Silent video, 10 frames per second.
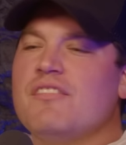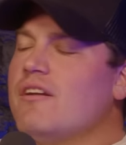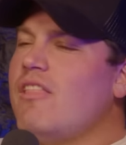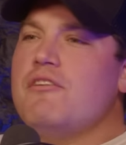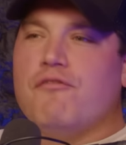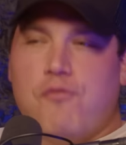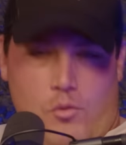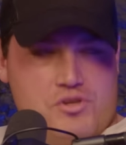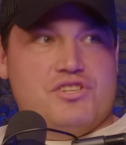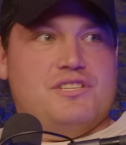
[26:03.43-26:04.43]
they're like
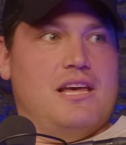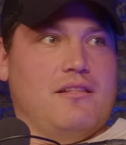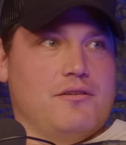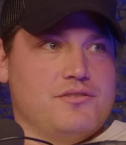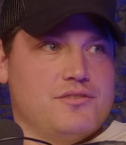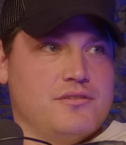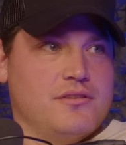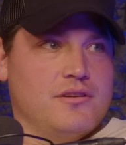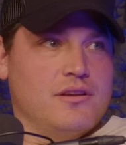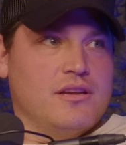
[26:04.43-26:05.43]
fortune tellers.
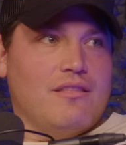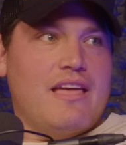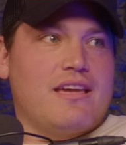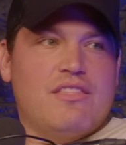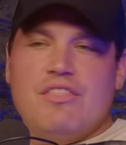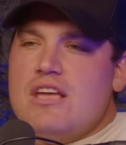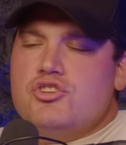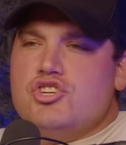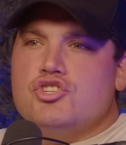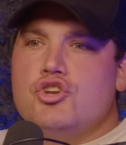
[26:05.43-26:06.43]
Like they
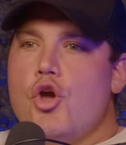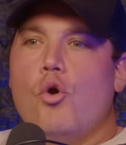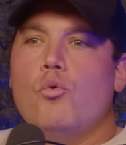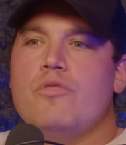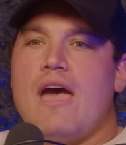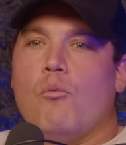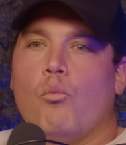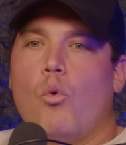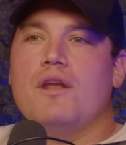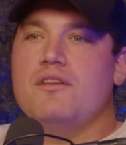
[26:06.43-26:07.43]
just know that
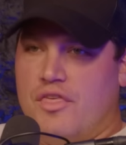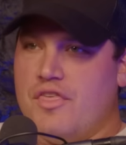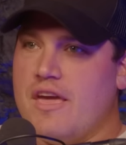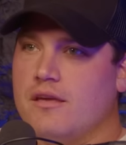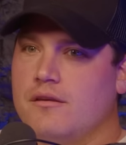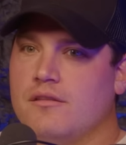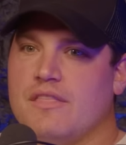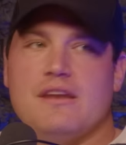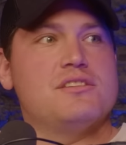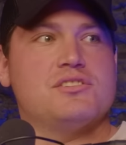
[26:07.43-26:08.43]
one thing
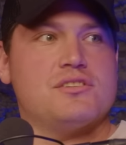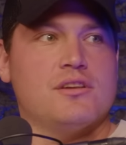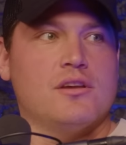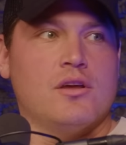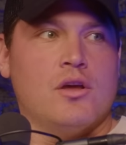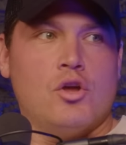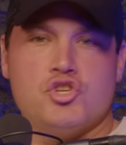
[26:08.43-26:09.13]
that is yeah.